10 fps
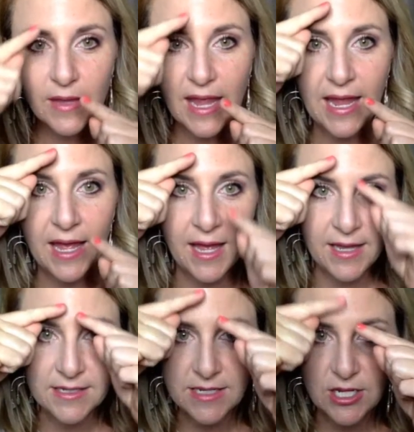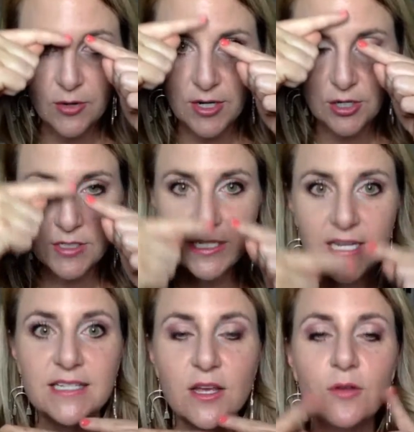and you know in your
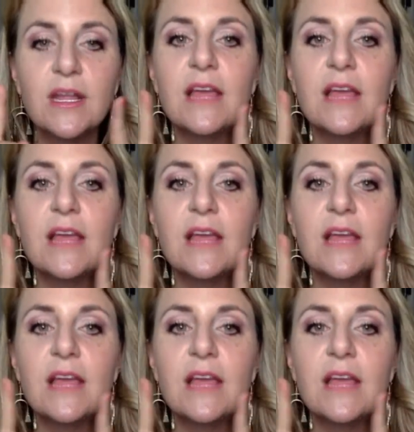t-zone